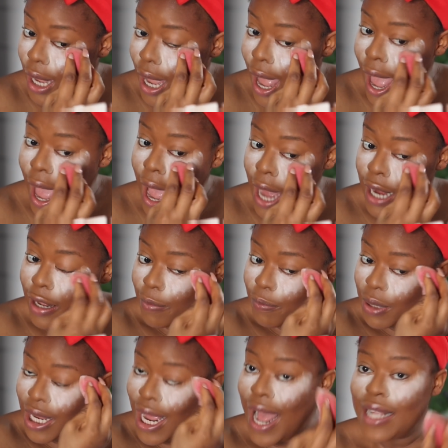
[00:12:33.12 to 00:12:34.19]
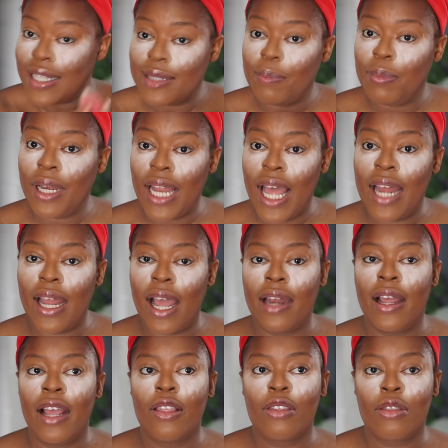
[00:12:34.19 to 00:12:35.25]
I had a big ass plan
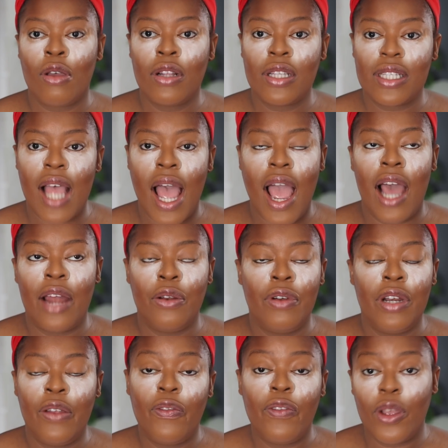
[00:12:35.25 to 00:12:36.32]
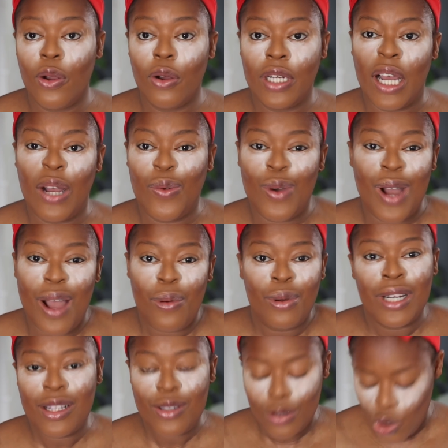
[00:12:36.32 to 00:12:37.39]
and I thought I had already figured out what I
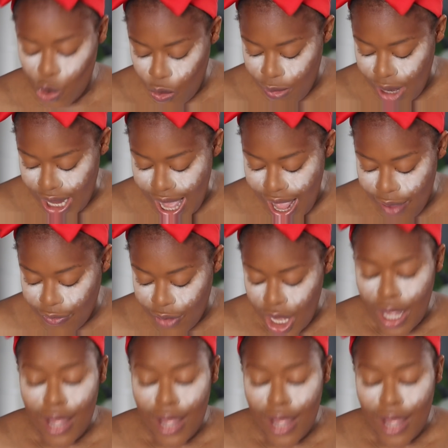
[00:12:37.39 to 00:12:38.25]
wanted to do in my life.